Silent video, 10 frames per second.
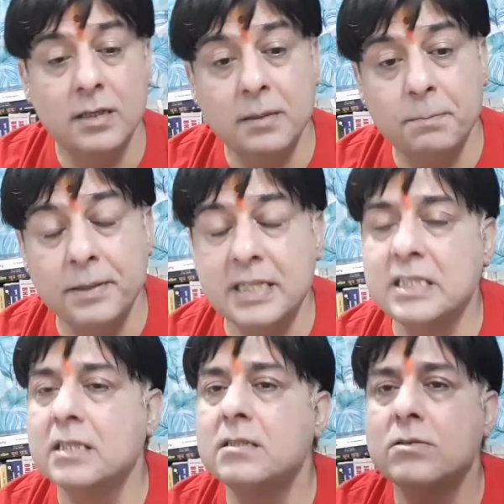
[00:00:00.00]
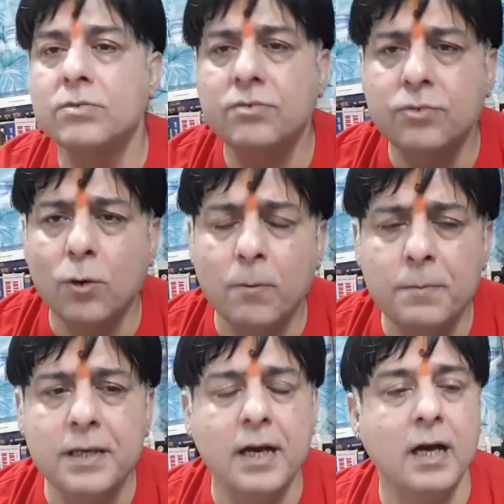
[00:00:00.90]
depressions,
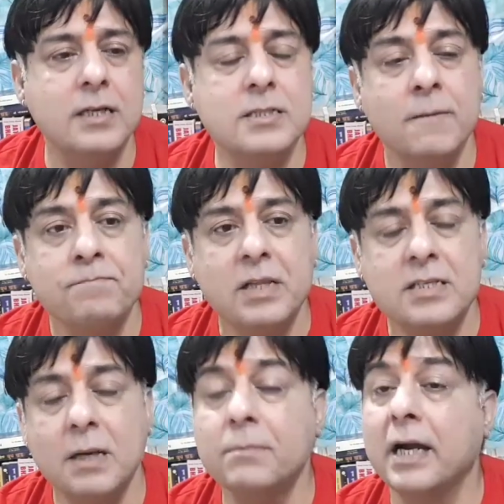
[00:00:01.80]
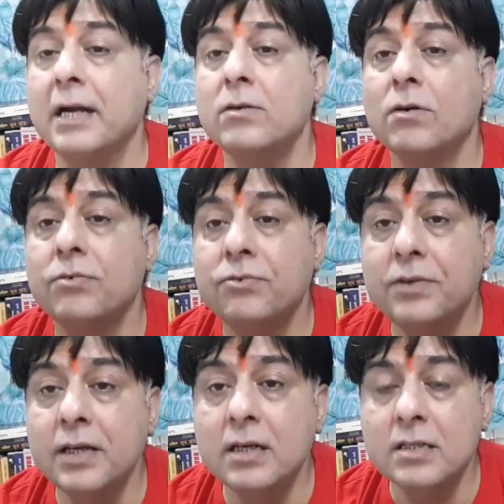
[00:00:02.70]
phobias, some kind of
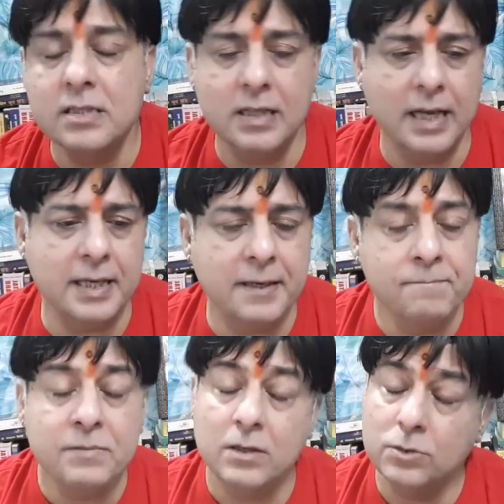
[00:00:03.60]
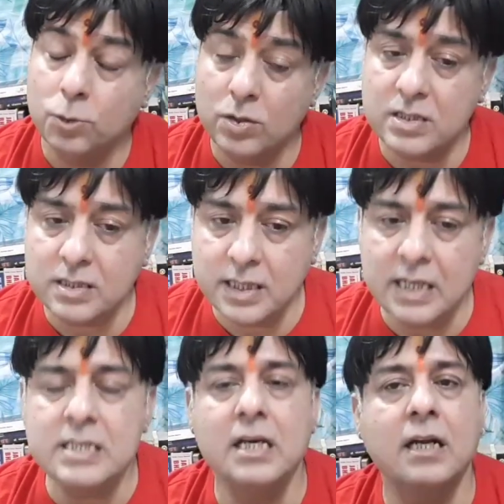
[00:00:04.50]
fears, like those
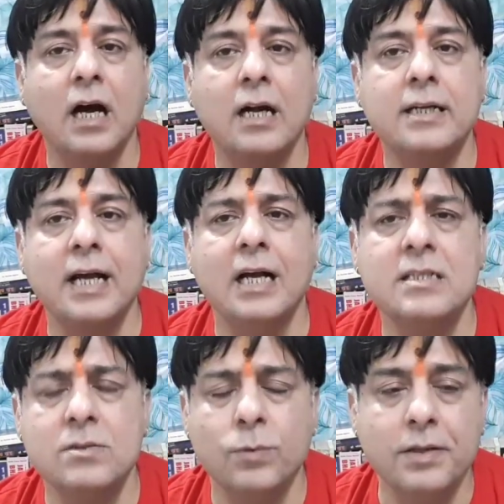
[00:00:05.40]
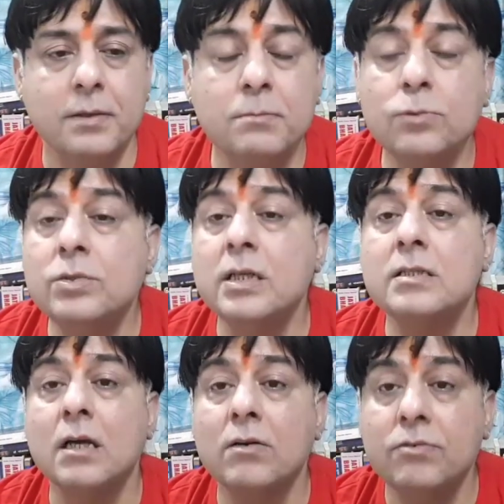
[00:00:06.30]
things are attached when the moon
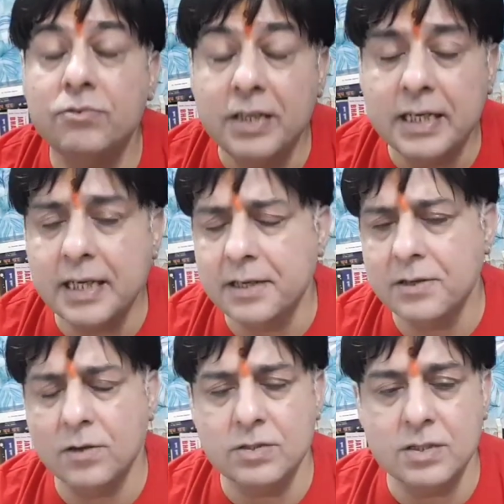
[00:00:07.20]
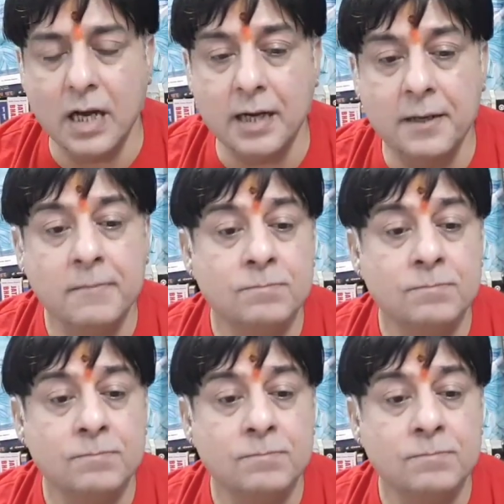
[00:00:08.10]
is weak in your chart.